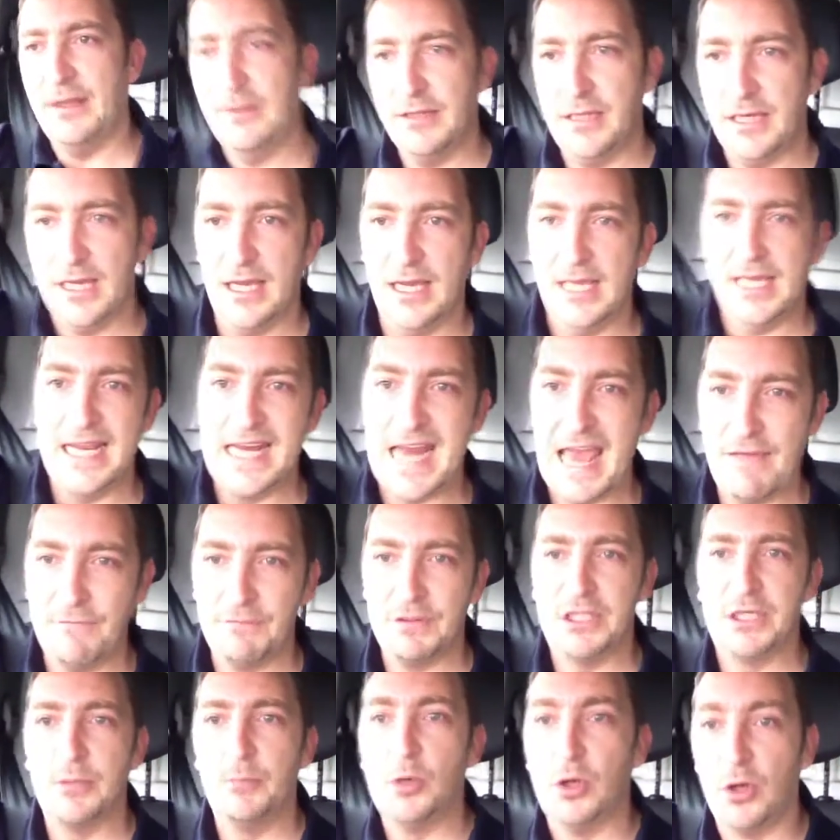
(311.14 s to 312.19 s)
the
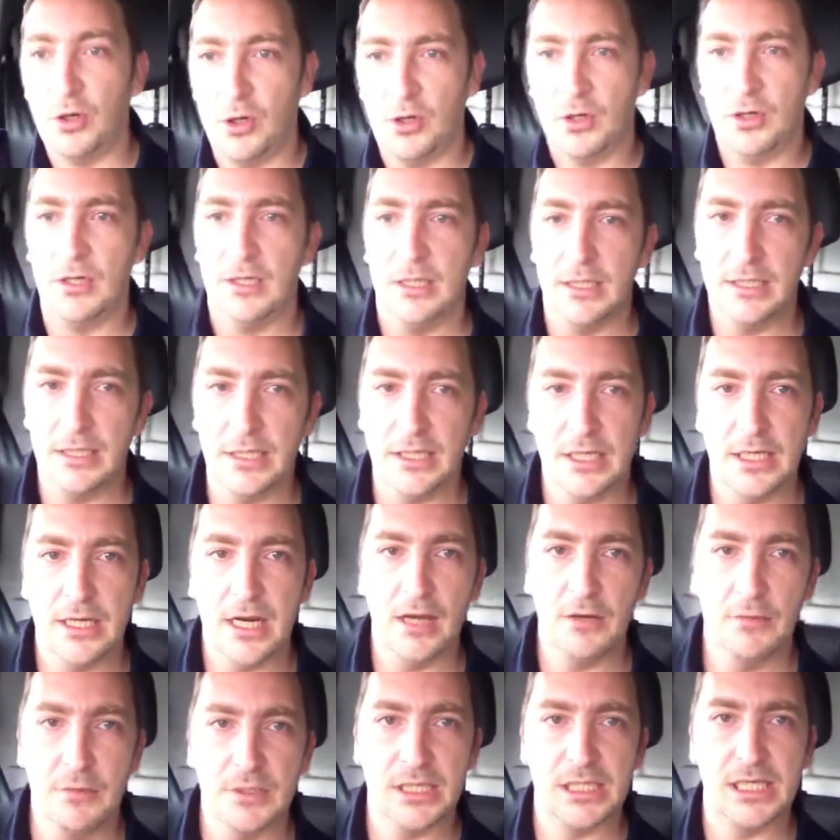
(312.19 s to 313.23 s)
inevitable that you
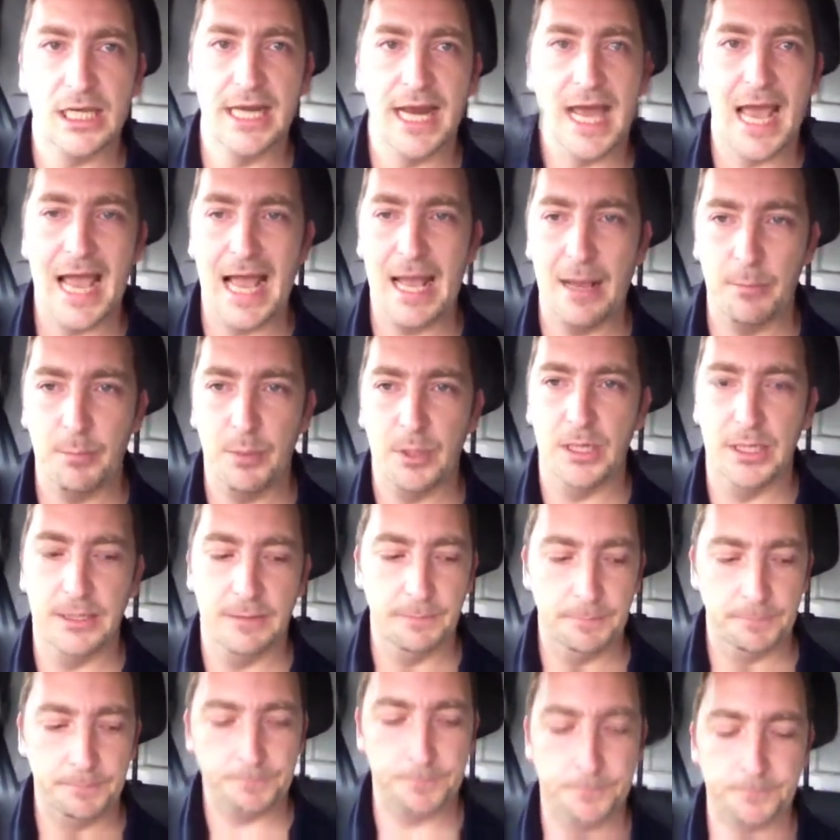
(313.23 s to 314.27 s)
know that's going to
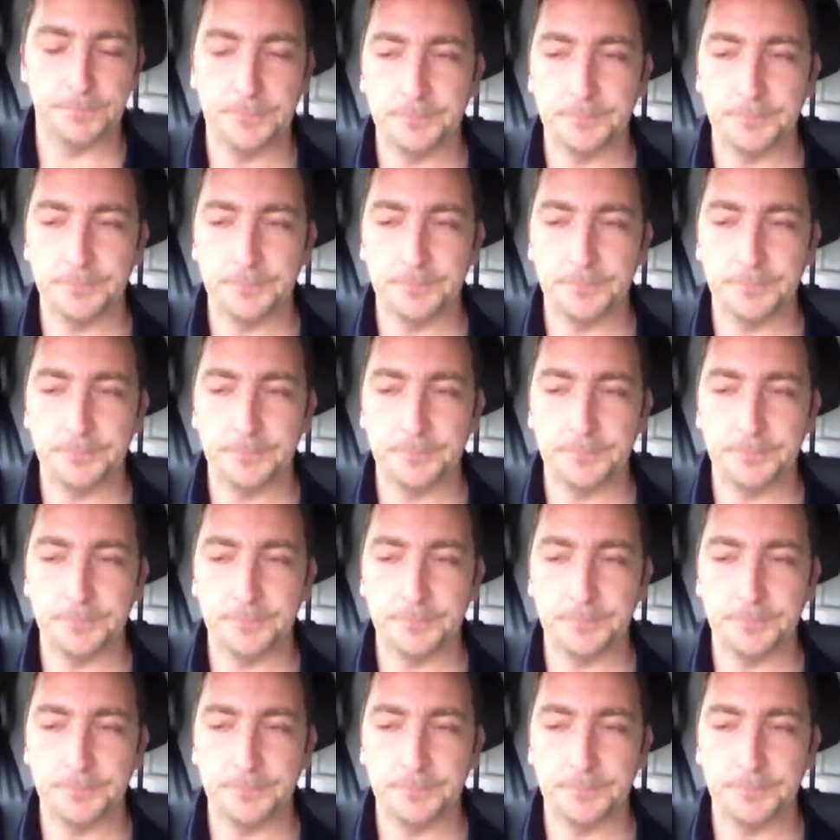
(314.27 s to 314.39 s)
happen.